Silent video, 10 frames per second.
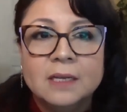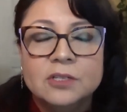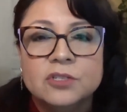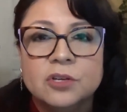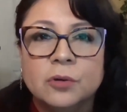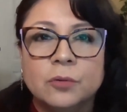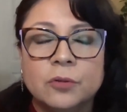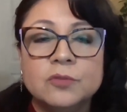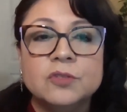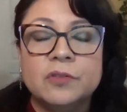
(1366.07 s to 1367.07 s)
So
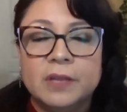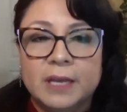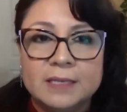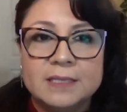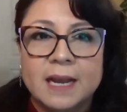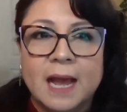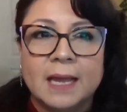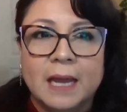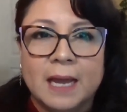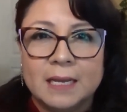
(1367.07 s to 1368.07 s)
those are things that I
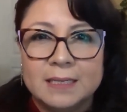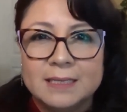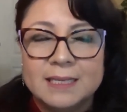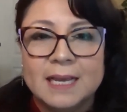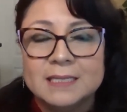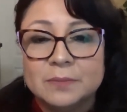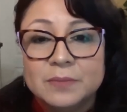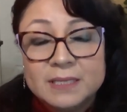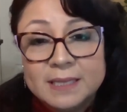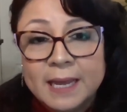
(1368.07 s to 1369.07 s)
could see as a
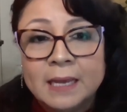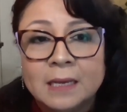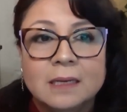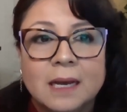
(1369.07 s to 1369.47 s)
mistake.